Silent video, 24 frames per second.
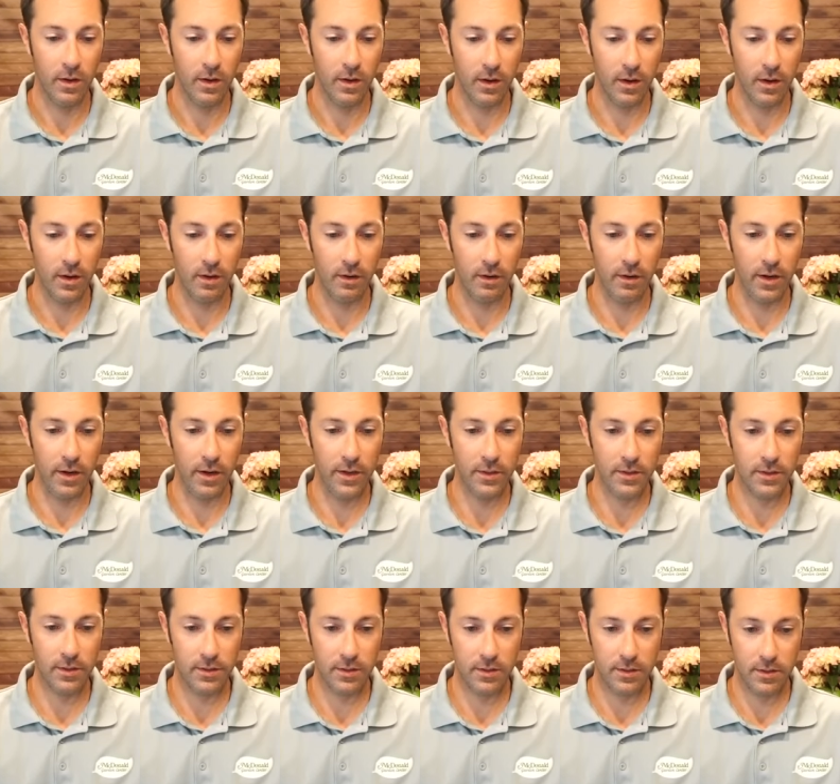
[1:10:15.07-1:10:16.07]
All
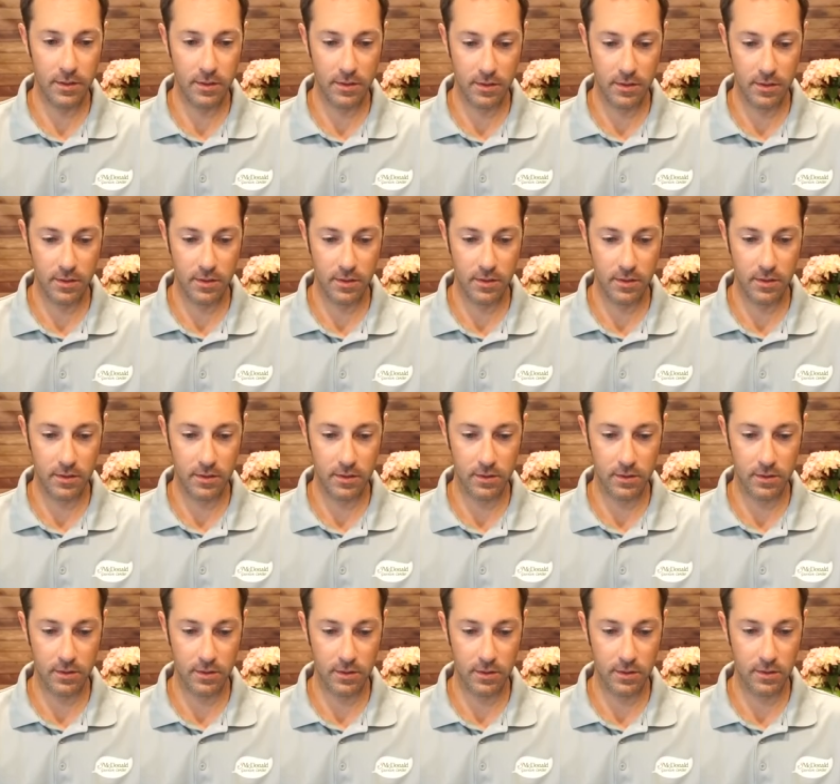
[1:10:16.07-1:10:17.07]
right,
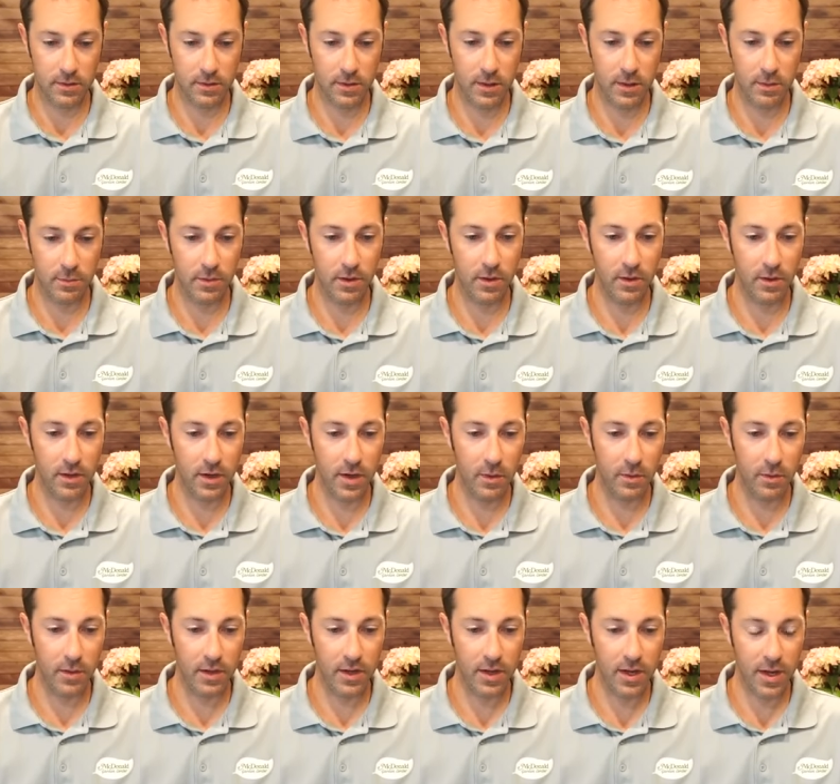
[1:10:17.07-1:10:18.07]
let's keep on
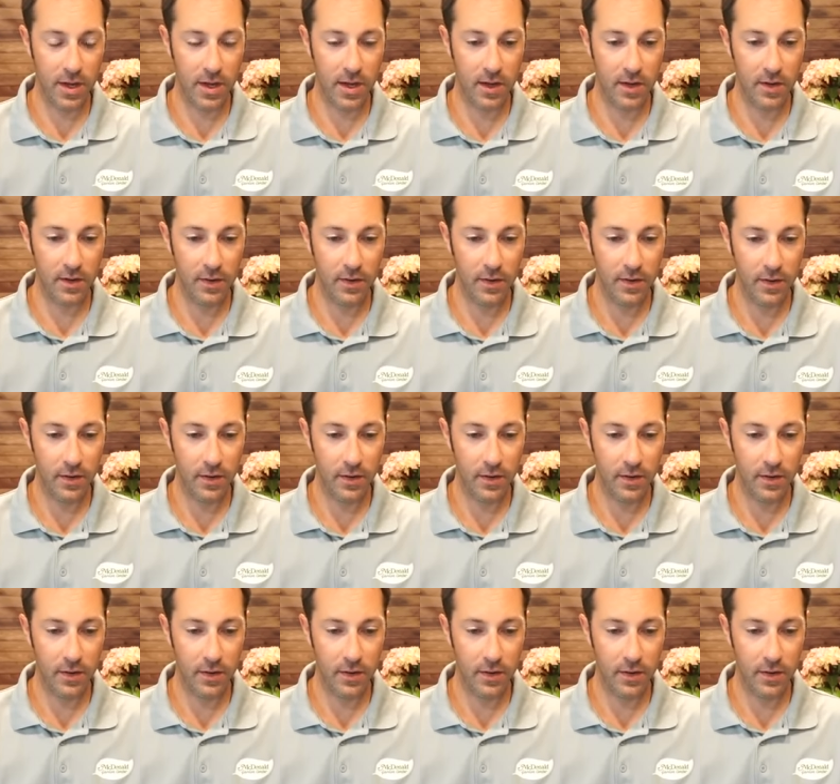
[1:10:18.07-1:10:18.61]
going down.